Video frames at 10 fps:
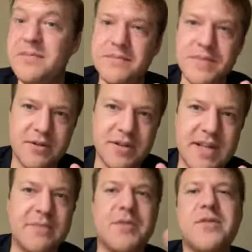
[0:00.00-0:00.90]
Pure
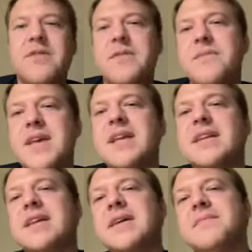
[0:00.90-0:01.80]
Land Buddhism,
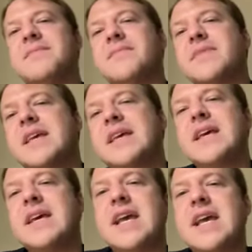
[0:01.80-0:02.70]

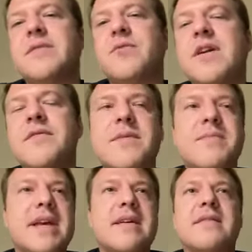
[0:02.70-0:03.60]
and one of the
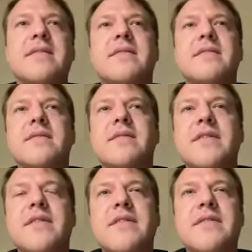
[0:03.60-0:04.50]
big
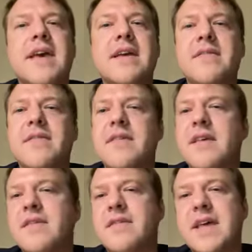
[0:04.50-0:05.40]
things
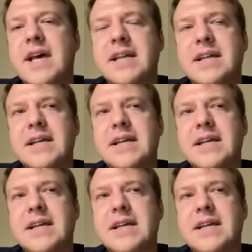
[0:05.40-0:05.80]
is that